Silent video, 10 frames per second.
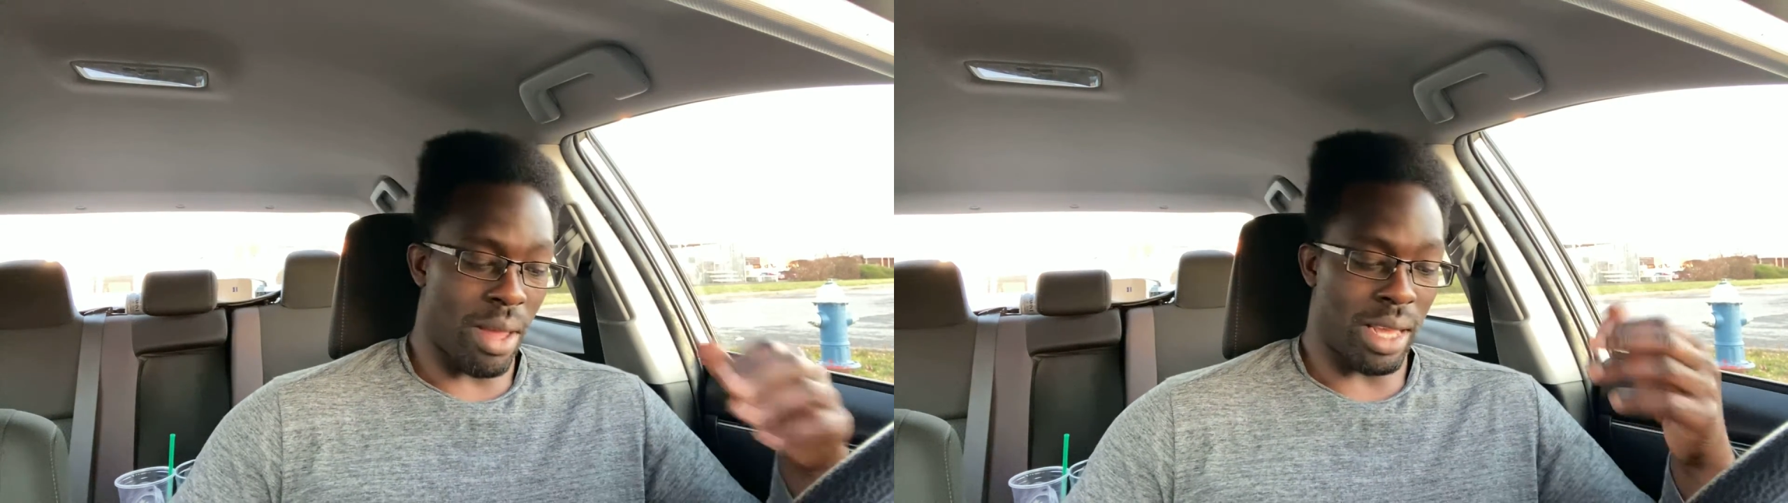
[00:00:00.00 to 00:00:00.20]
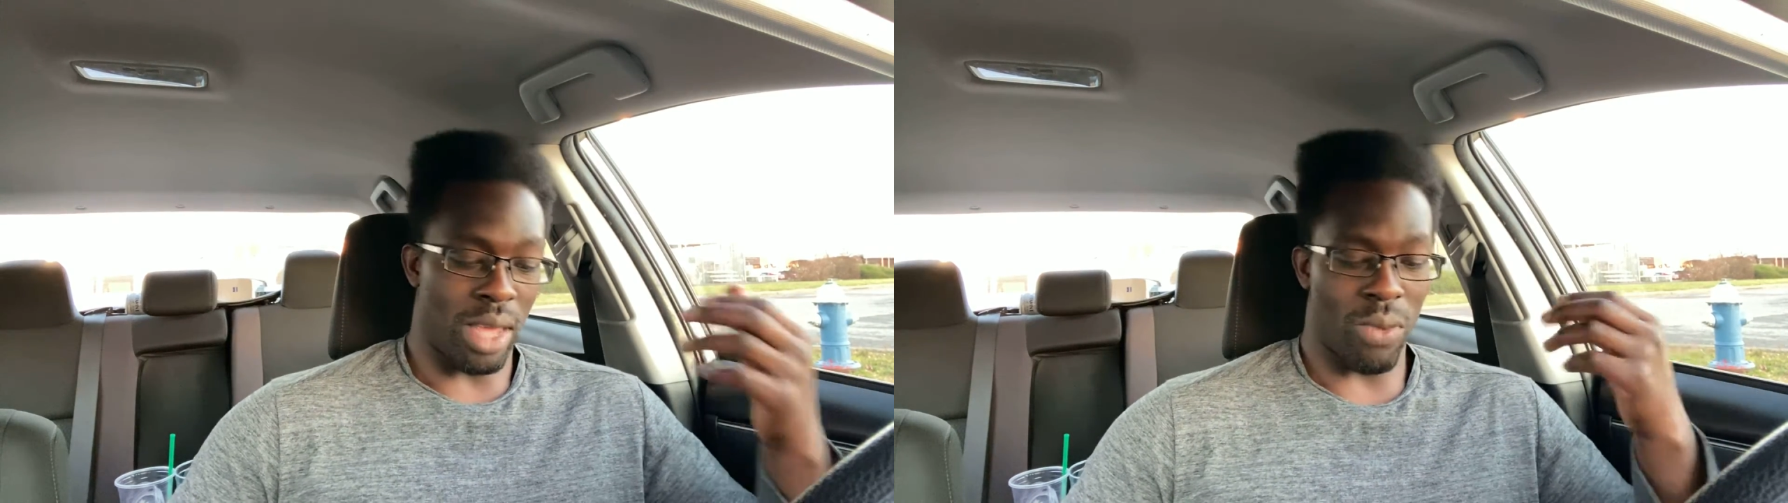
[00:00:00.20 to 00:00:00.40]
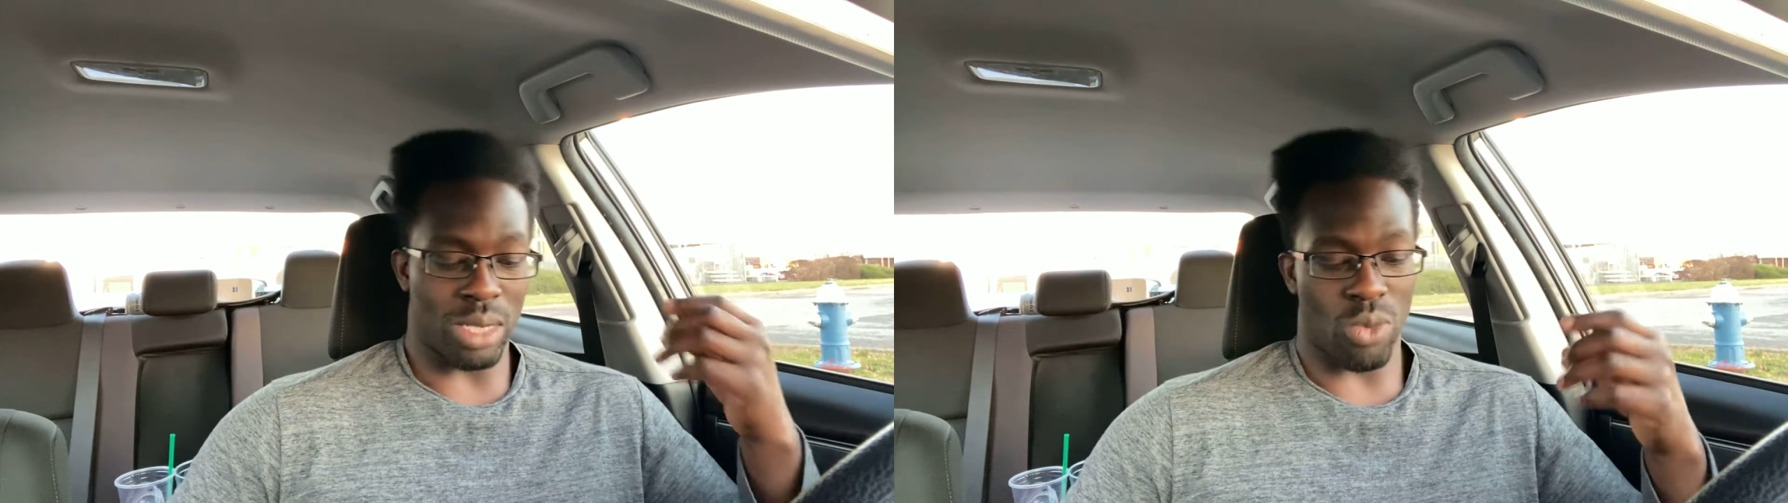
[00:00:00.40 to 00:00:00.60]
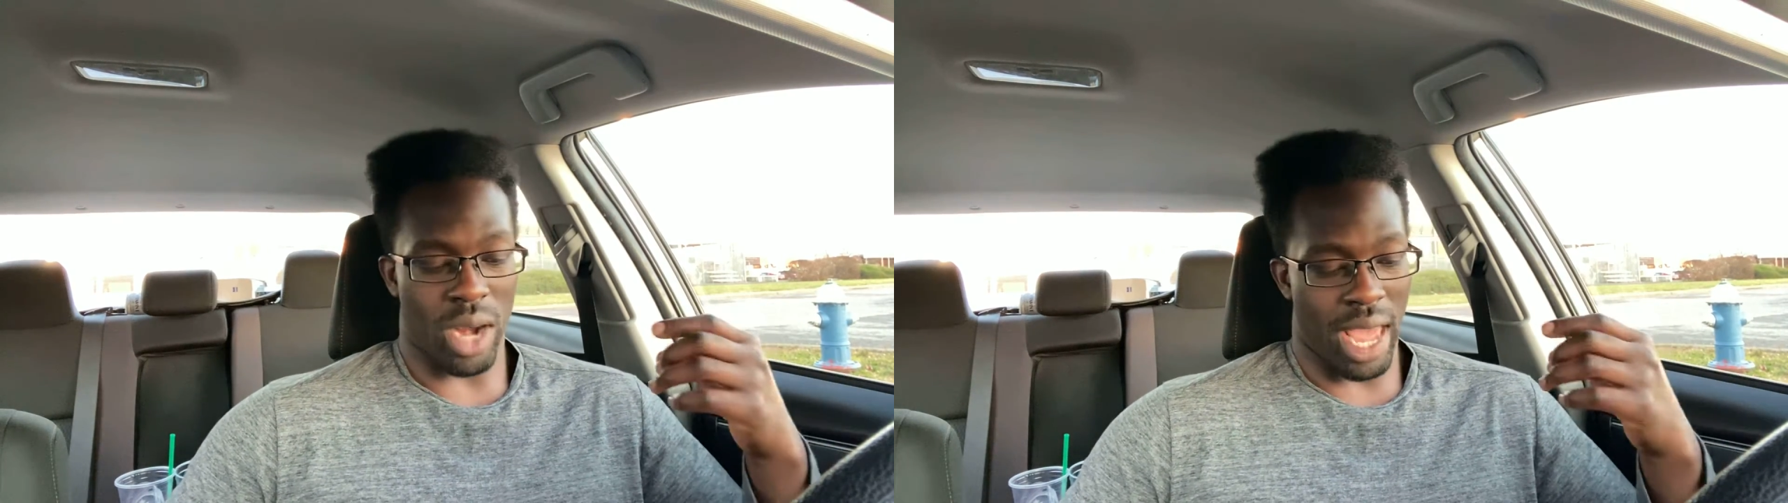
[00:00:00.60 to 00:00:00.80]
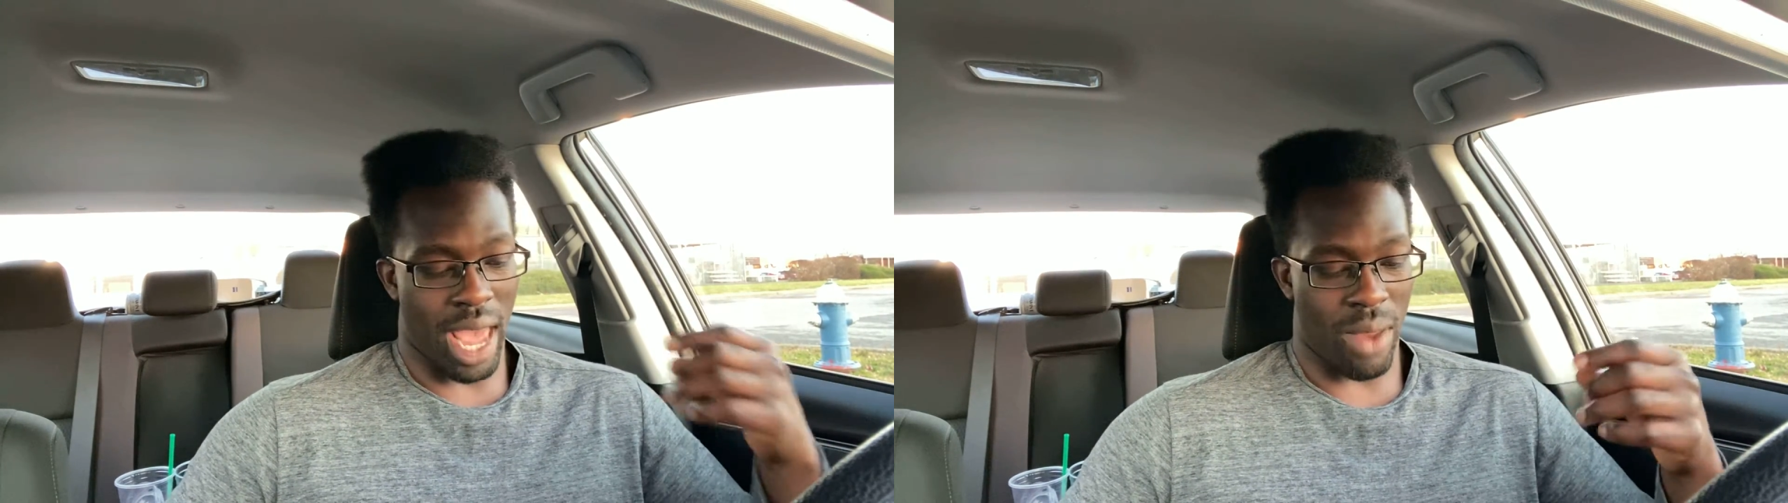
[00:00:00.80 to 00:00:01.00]
He wants
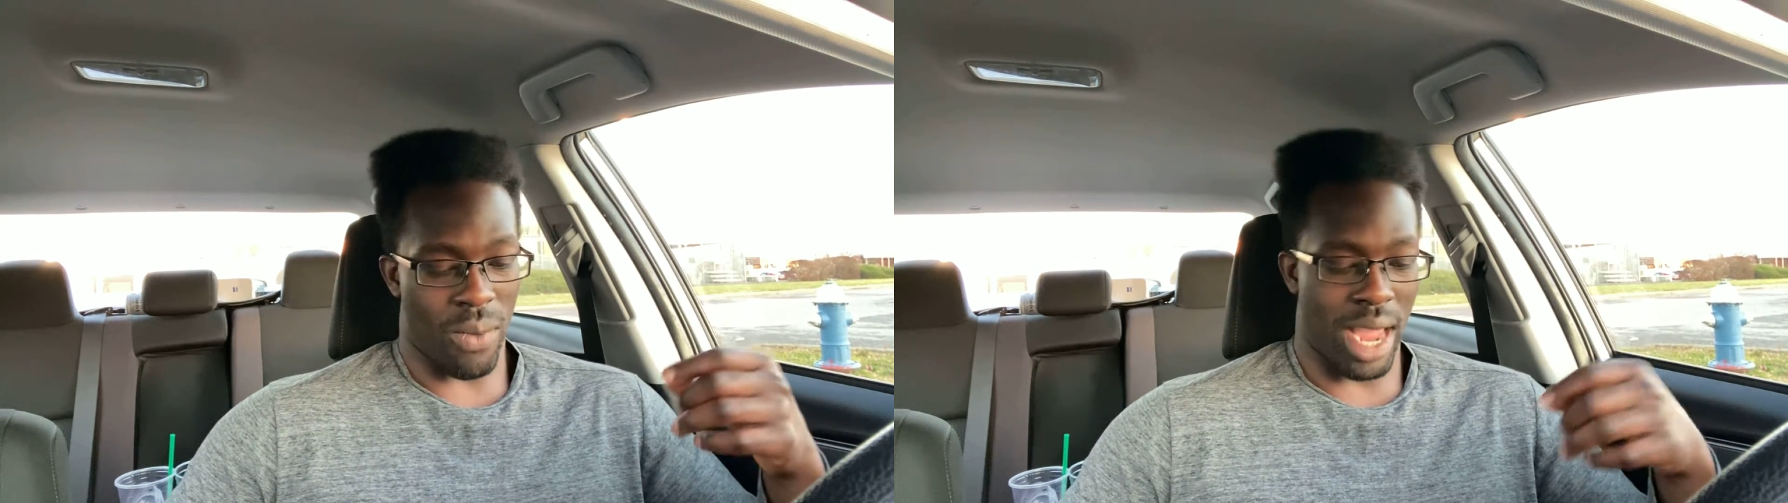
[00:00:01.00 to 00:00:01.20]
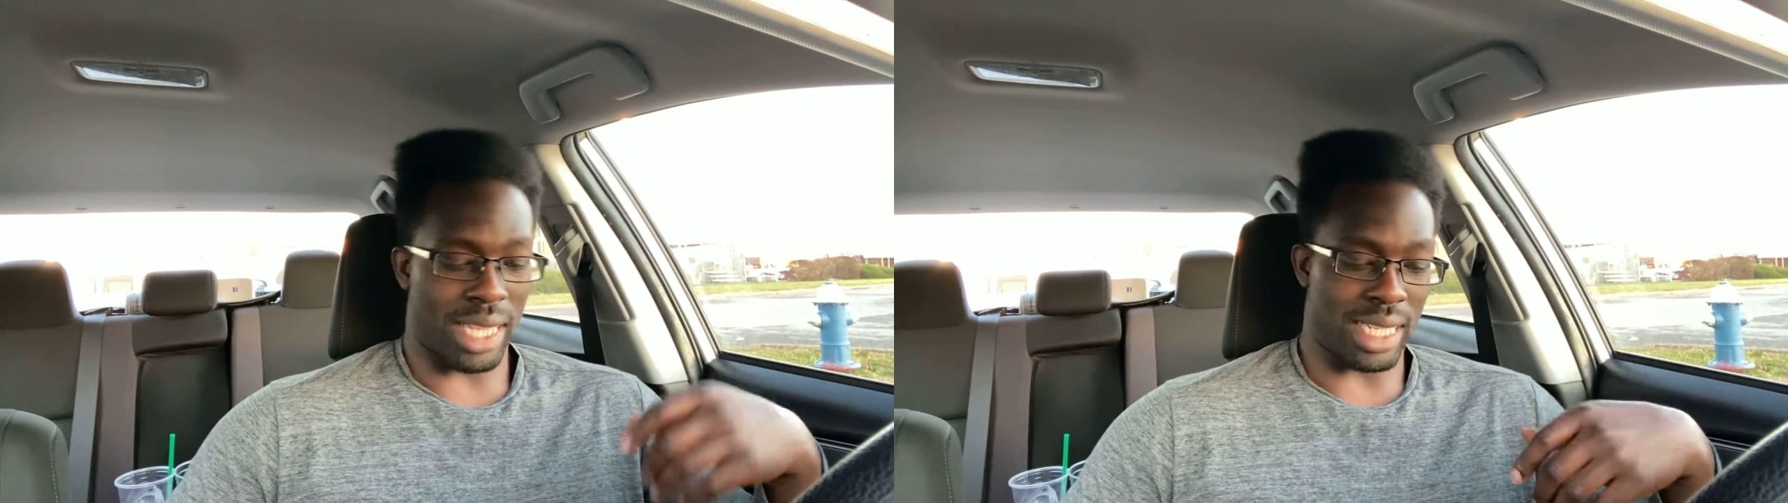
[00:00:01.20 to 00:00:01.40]
more A-ranked